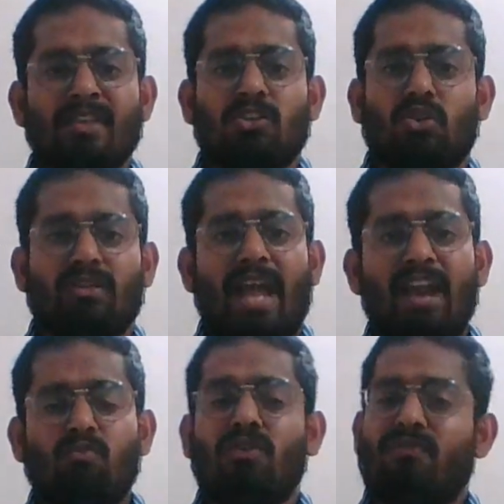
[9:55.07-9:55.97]
So
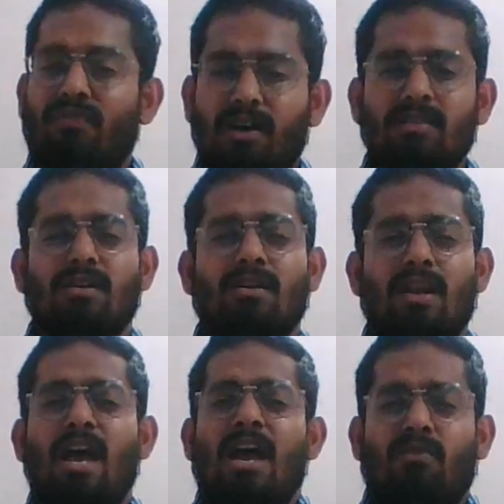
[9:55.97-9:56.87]
that would further
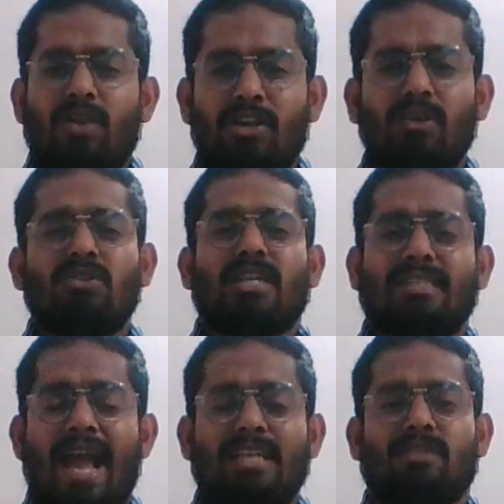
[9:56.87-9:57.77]
reduce the
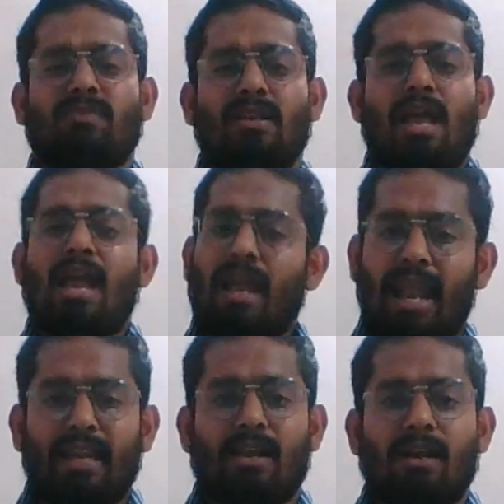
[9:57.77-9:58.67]
taxable
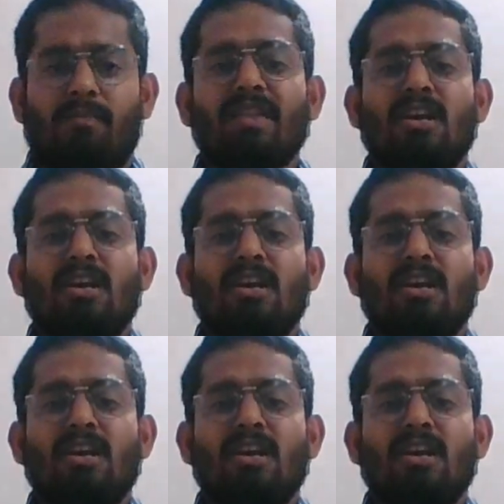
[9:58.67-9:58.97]
income.